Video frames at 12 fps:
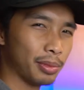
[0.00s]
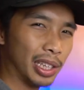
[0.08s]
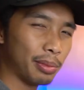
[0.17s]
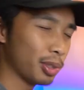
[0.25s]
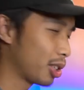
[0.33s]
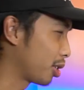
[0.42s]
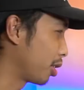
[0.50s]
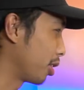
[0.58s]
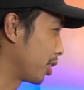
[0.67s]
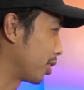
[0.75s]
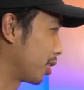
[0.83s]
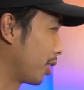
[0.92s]
I'm just
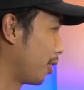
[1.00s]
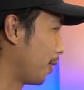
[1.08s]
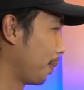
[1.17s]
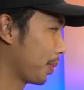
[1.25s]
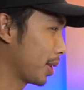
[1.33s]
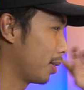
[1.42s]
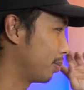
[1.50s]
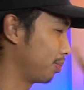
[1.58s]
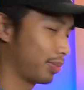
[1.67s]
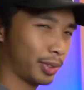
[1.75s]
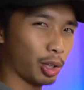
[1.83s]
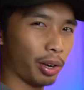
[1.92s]
curious, you know. So
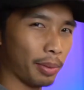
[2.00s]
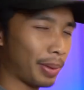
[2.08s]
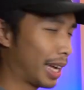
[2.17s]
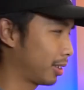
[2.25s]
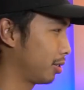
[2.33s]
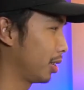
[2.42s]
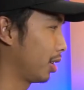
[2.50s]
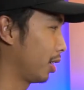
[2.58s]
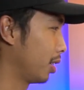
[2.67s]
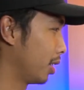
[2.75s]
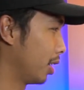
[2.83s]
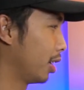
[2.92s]
going back to the
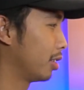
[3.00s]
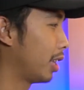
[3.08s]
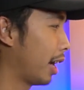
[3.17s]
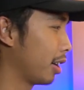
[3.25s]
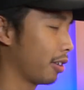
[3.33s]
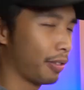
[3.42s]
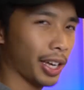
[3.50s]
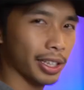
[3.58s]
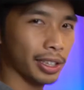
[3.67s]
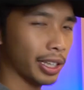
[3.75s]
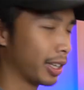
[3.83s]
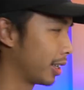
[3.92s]
dandruff
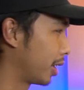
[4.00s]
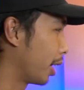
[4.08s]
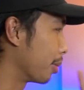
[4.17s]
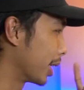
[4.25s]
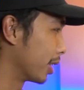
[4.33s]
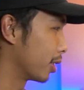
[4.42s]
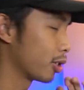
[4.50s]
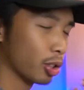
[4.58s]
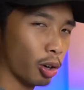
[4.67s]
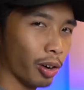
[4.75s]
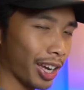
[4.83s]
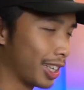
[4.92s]
editing, I mean
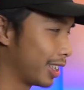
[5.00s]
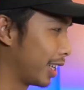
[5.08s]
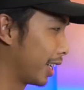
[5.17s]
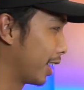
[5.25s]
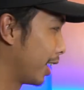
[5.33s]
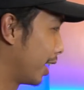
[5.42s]
snow editing.